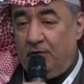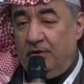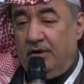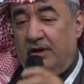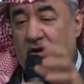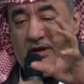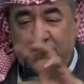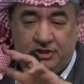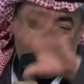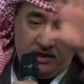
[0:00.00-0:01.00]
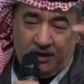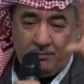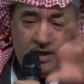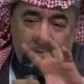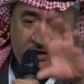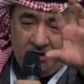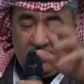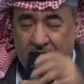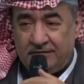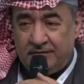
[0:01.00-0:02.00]
You have an important
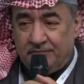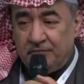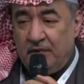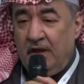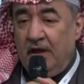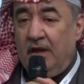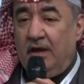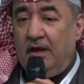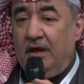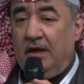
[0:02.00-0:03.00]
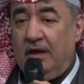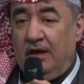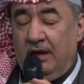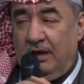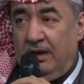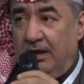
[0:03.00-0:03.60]
role when the company,